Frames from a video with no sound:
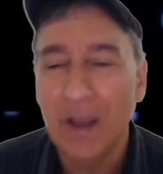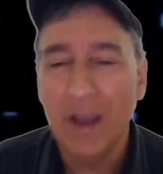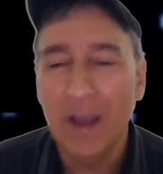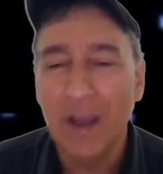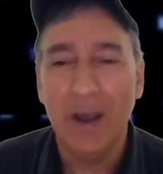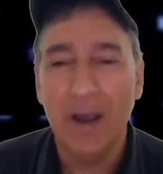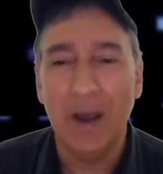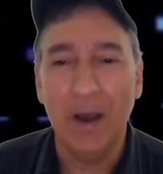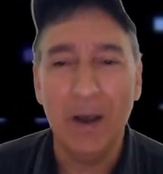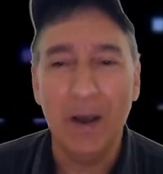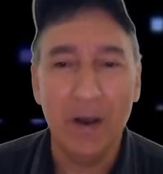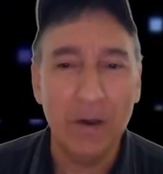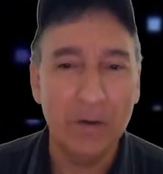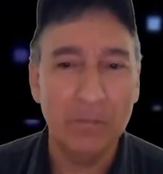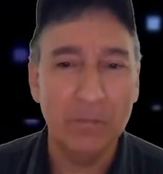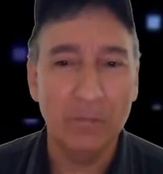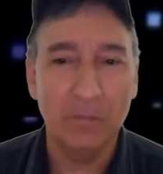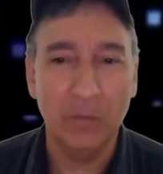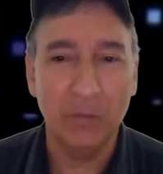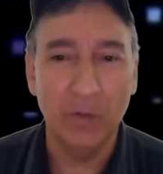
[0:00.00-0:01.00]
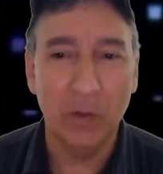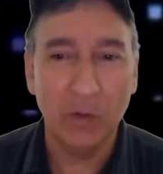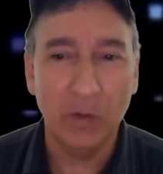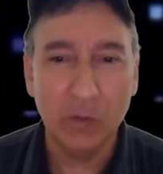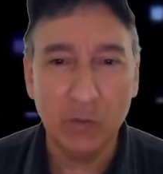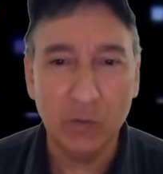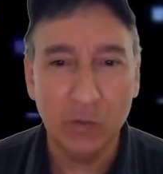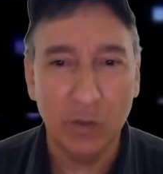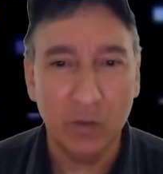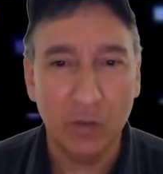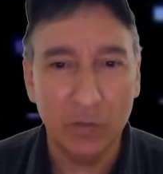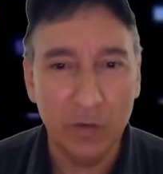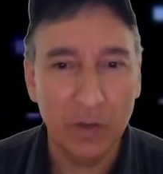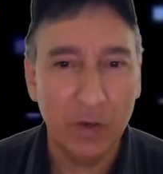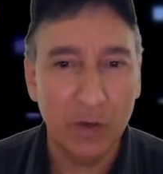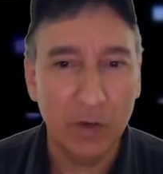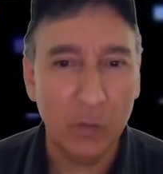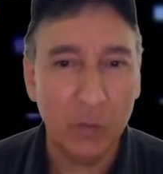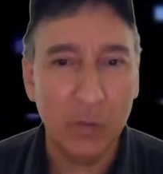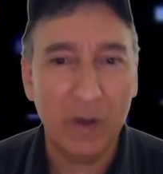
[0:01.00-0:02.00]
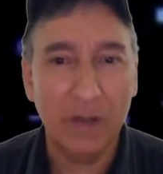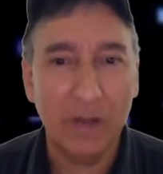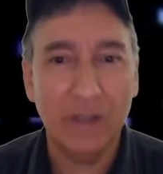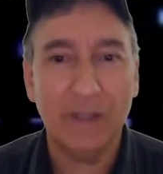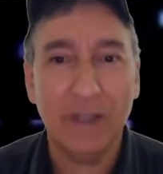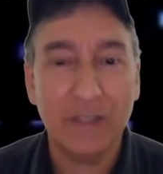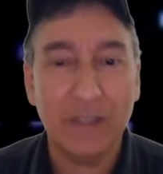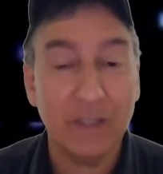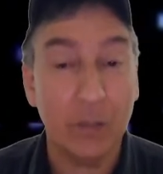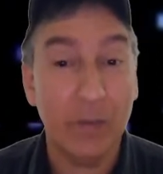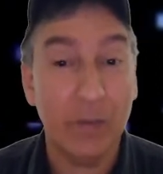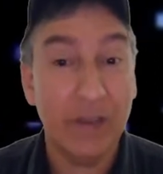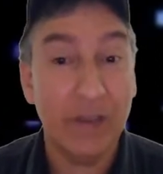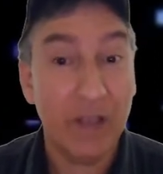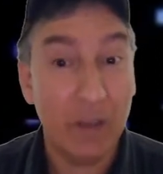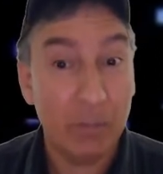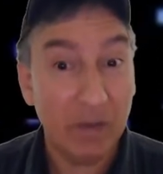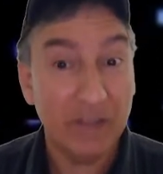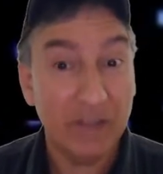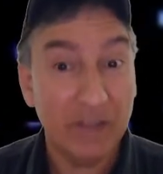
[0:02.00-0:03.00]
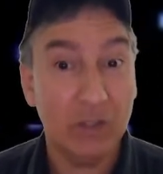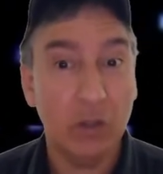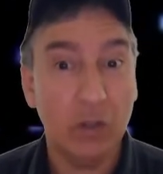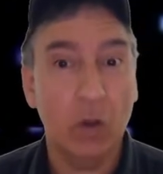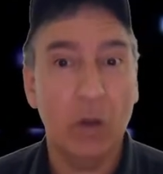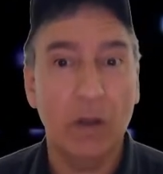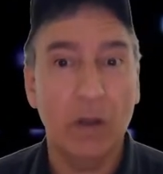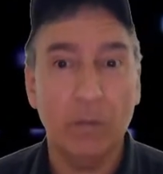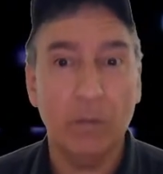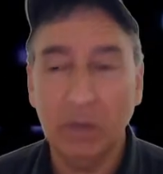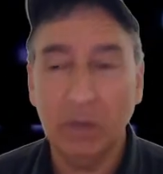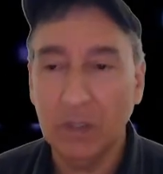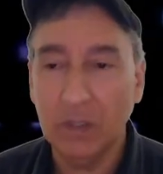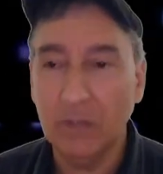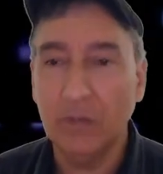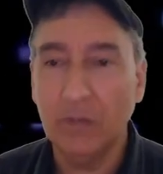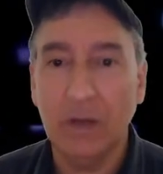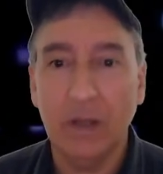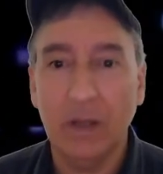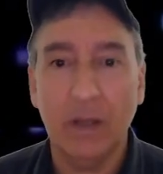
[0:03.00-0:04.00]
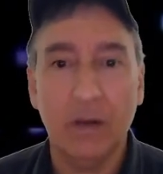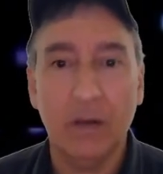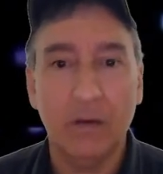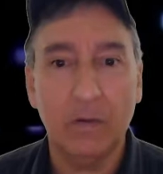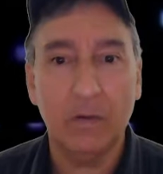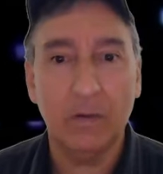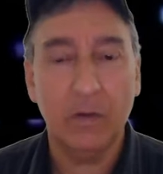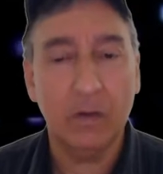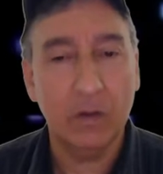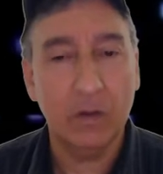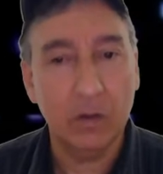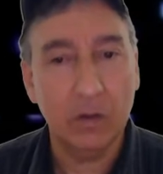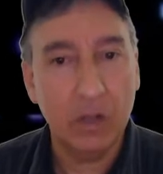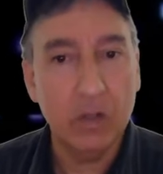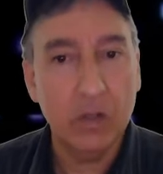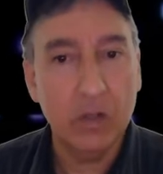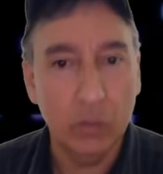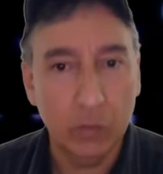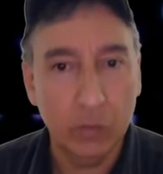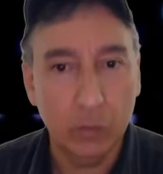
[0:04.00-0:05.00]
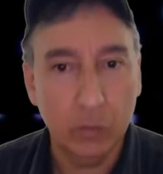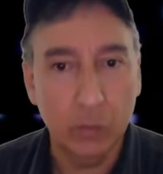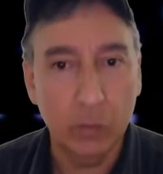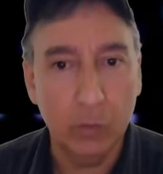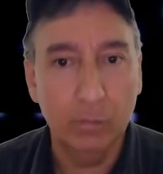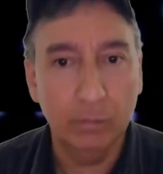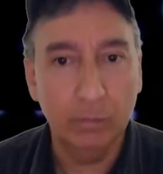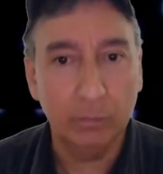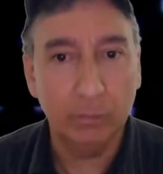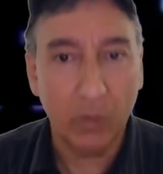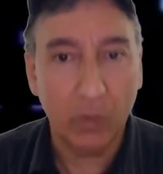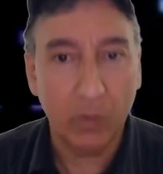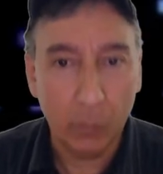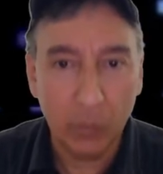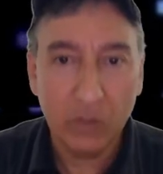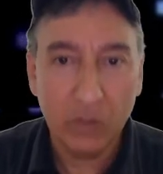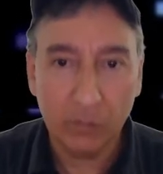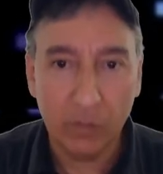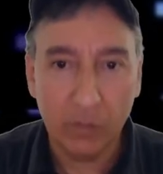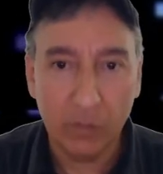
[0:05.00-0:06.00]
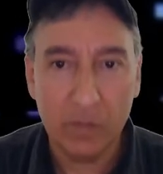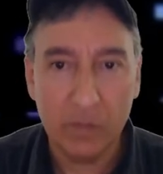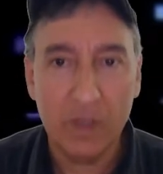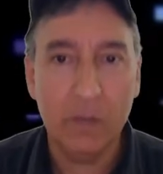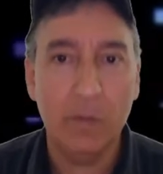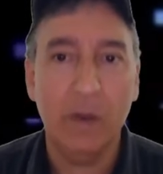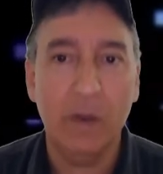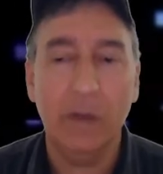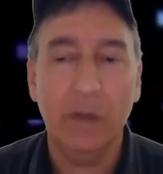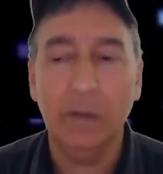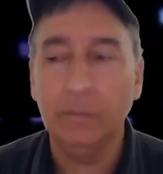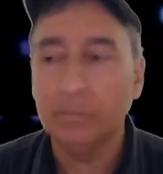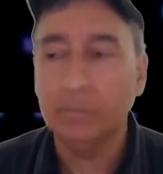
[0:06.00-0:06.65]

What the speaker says: For those who don't know, that's how I got my start, believe it or not, on YouTube, was from eBay.